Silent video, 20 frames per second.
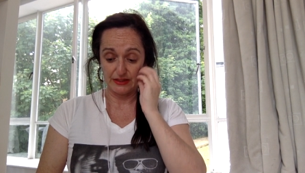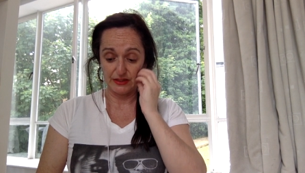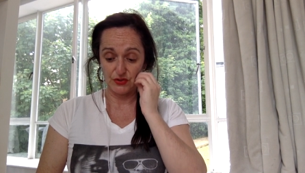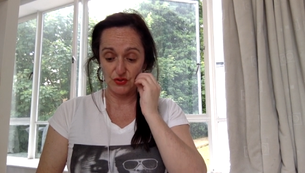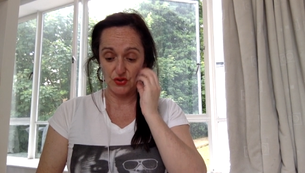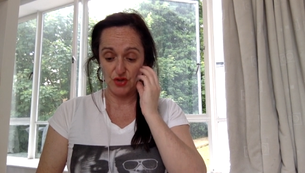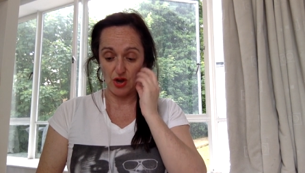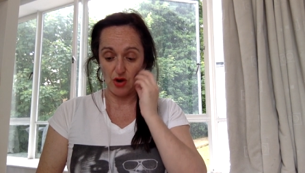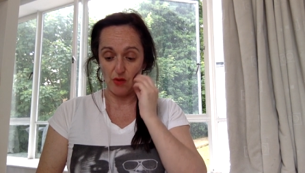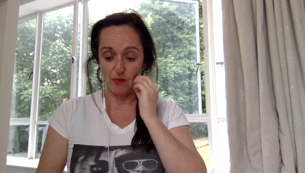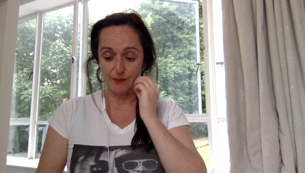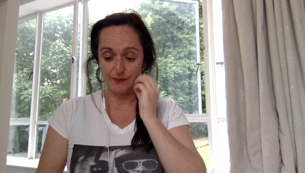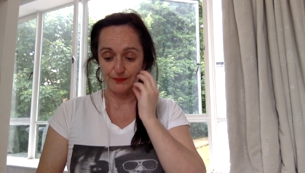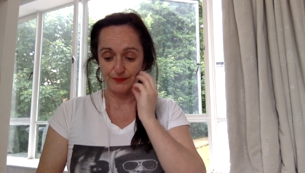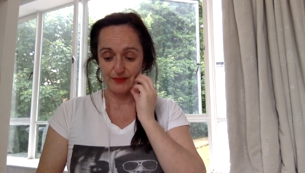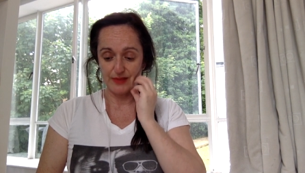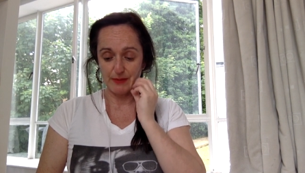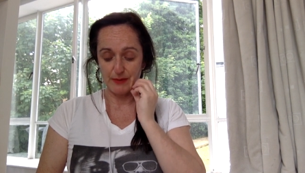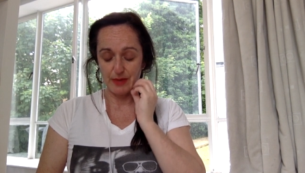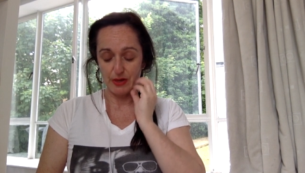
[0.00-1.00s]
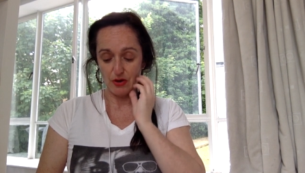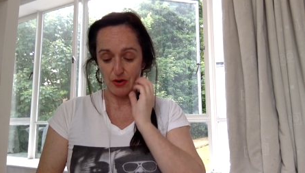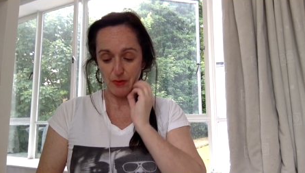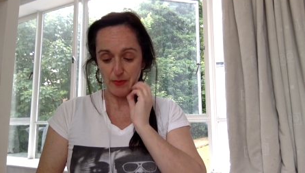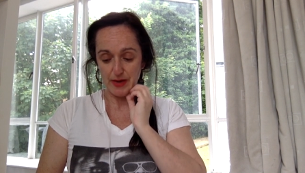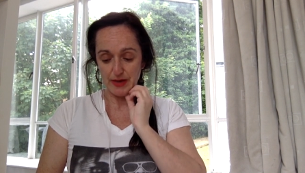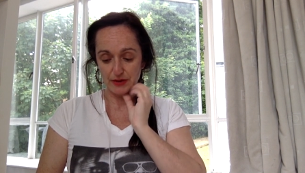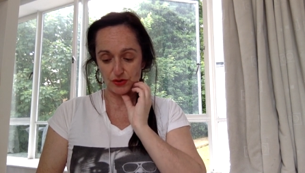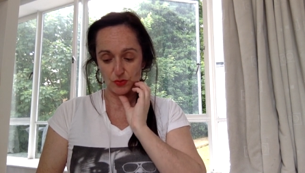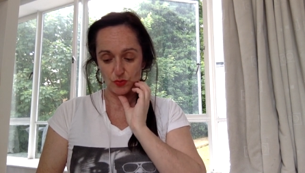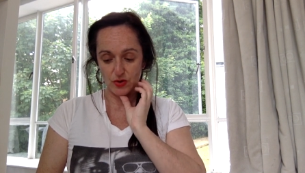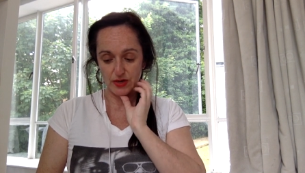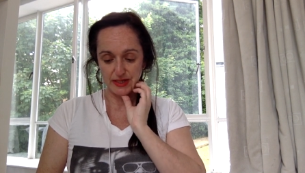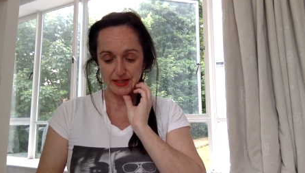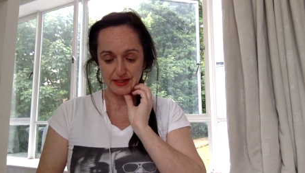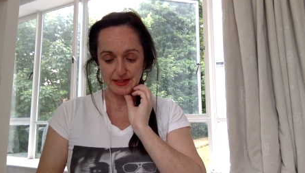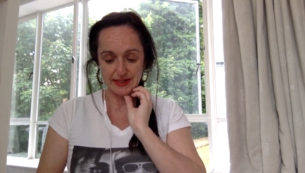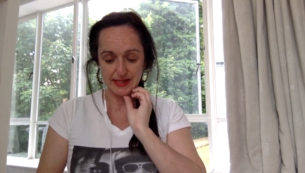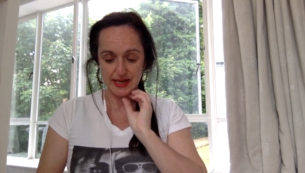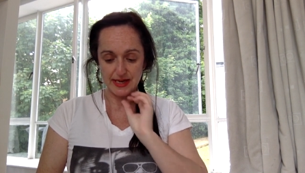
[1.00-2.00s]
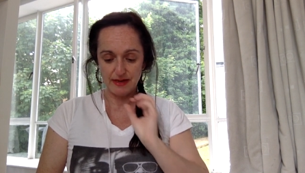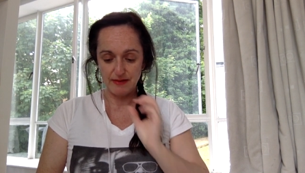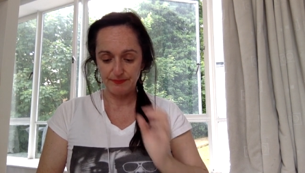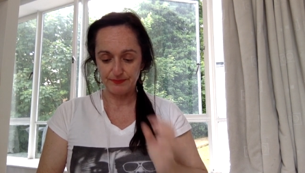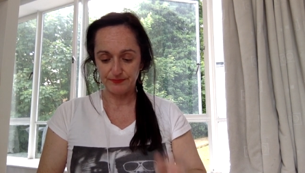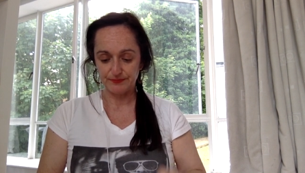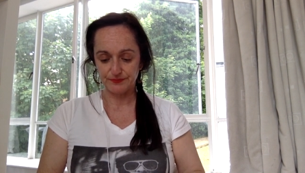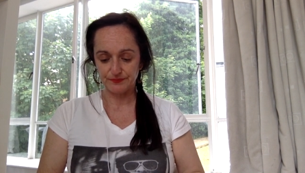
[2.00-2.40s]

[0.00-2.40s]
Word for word: So, let me go back to what you said.